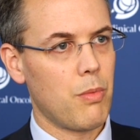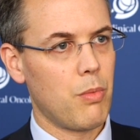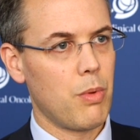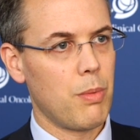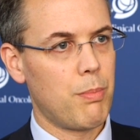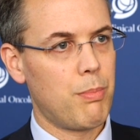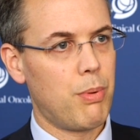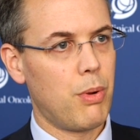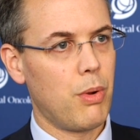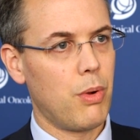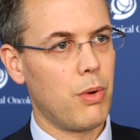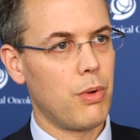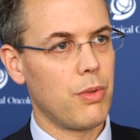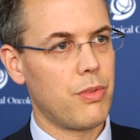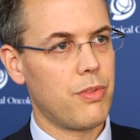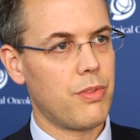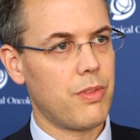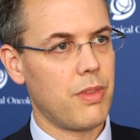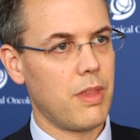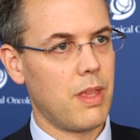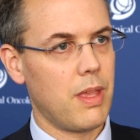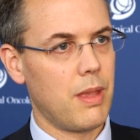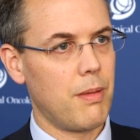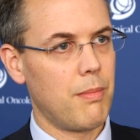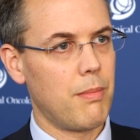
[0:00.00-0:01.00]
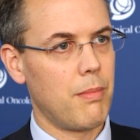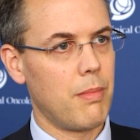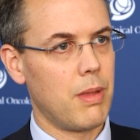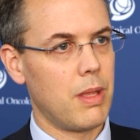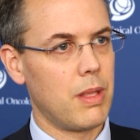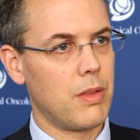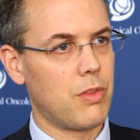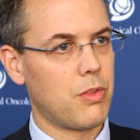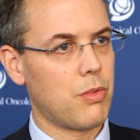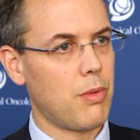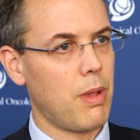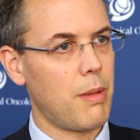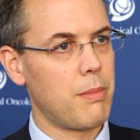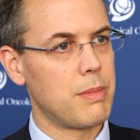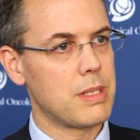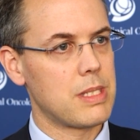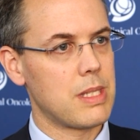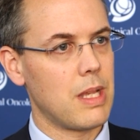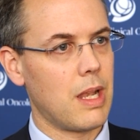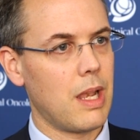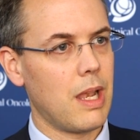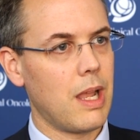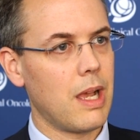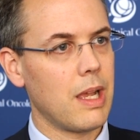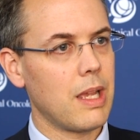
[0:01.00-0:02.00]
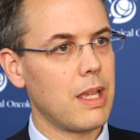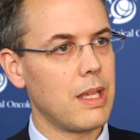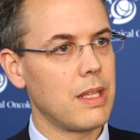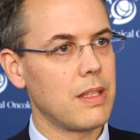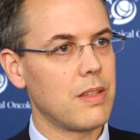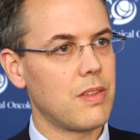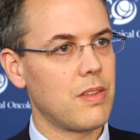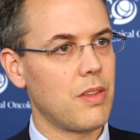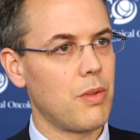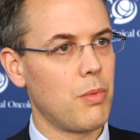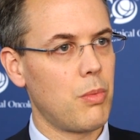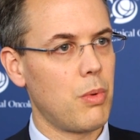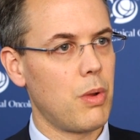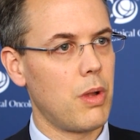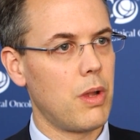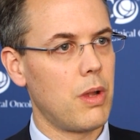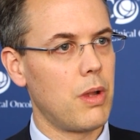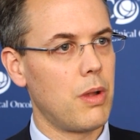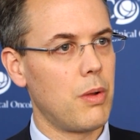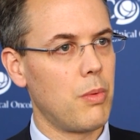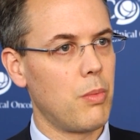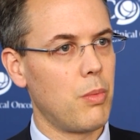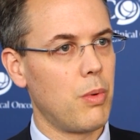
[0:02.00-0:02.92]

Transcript: reports um, in squamous cell lung cancer where,